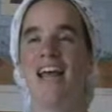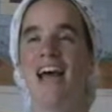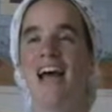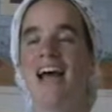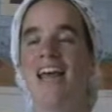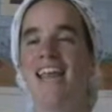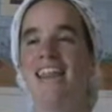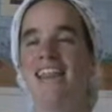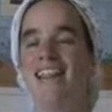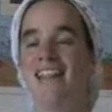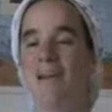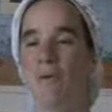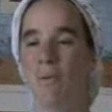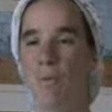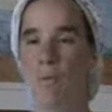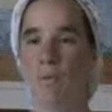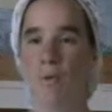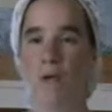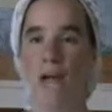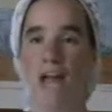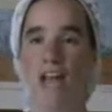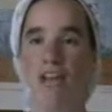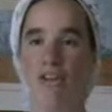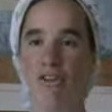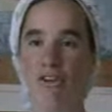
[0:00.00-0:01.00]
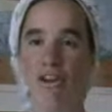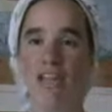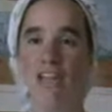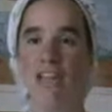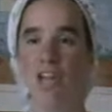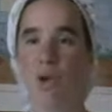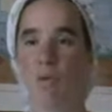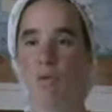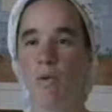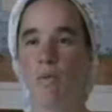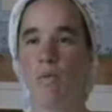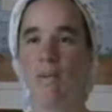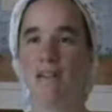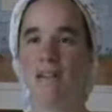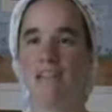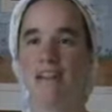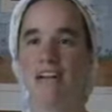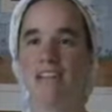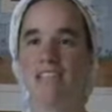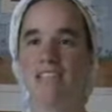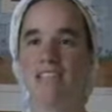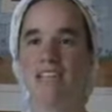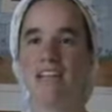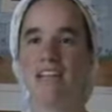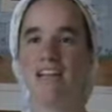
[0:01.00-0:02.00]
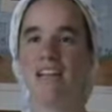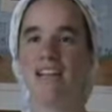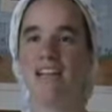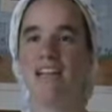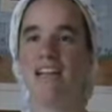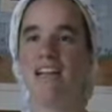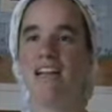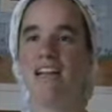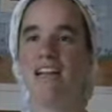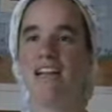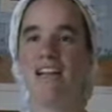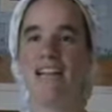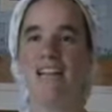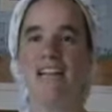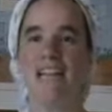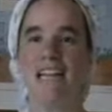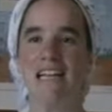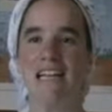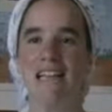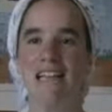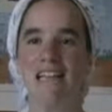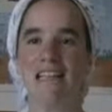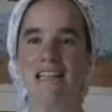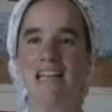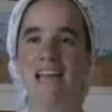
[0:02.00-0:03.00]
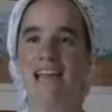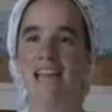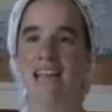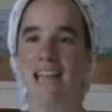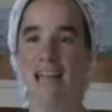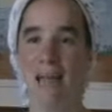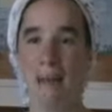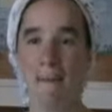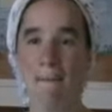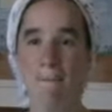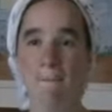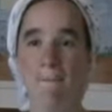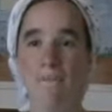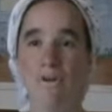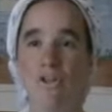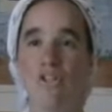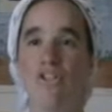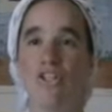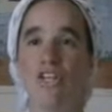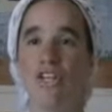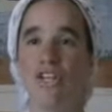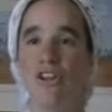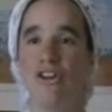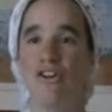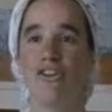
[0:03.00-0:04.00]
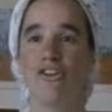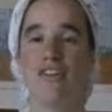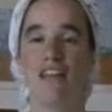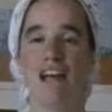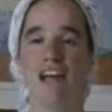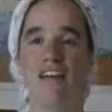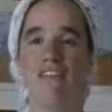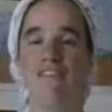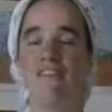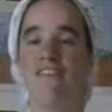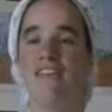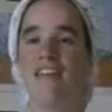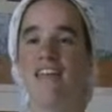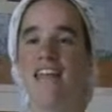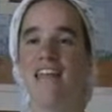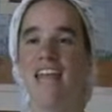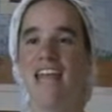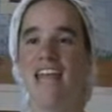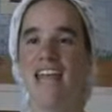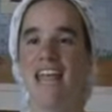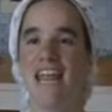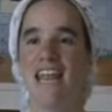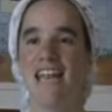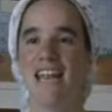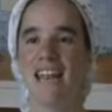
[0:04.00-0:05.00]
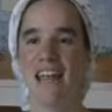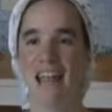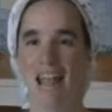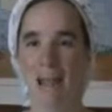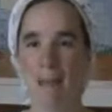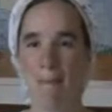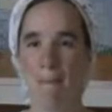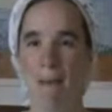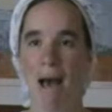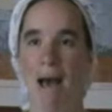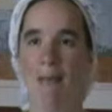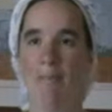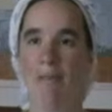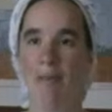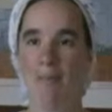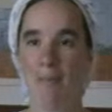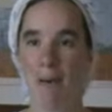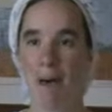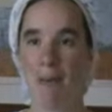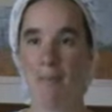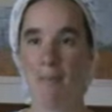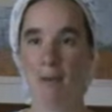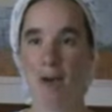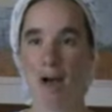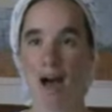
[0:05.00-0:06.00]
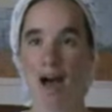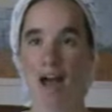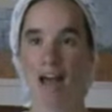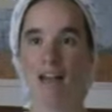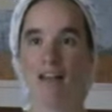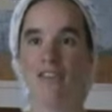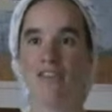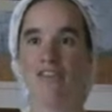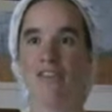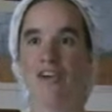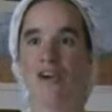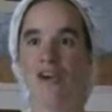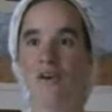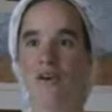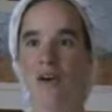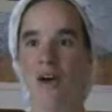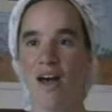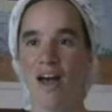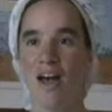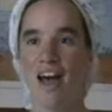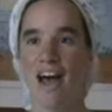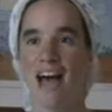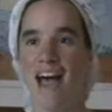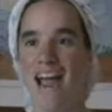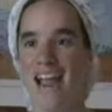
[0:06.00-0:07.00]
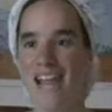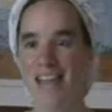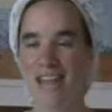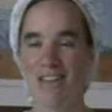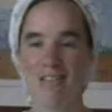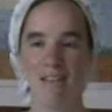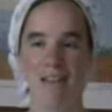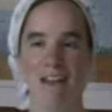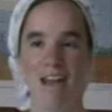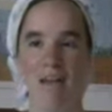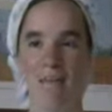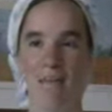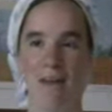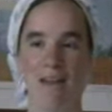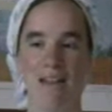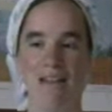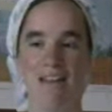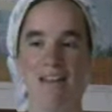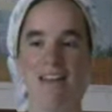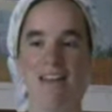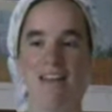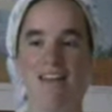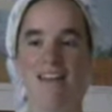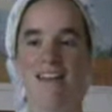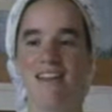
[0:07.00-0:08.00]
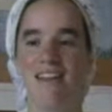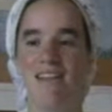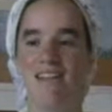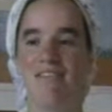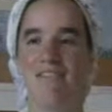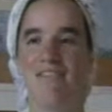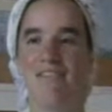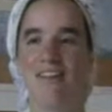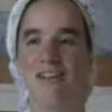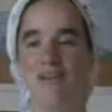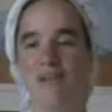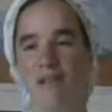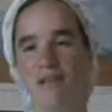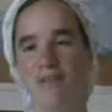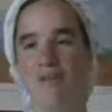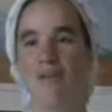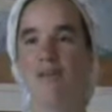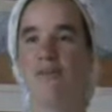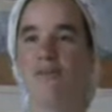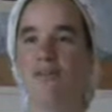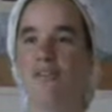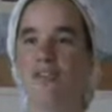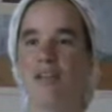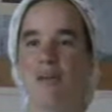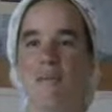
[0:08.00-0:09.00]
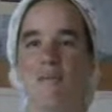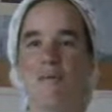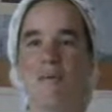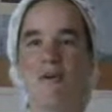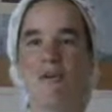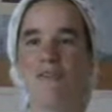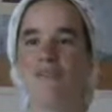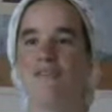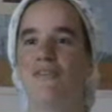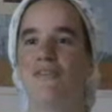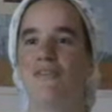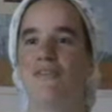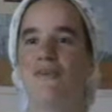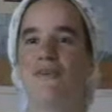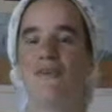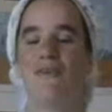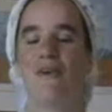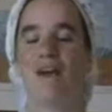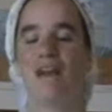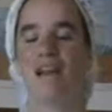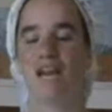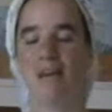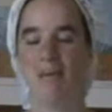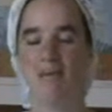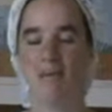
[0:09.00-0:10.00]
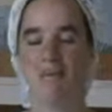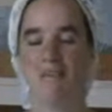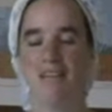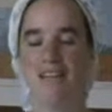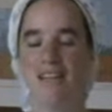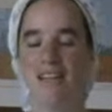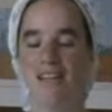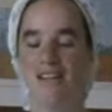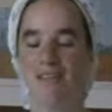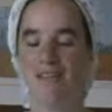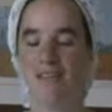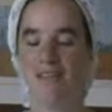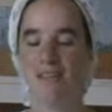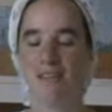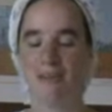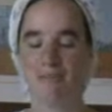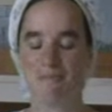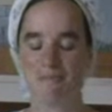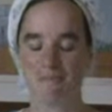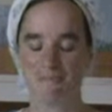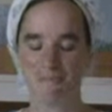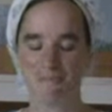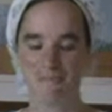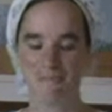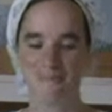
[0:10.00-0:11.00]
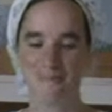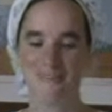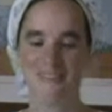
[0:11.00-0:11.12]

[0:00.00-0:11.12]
I think that entering their women's section it's like immersing yourself in a mommy pep talk. So highly recommended if you live in Jerusalem or if you are going to be visiting Jerusalem.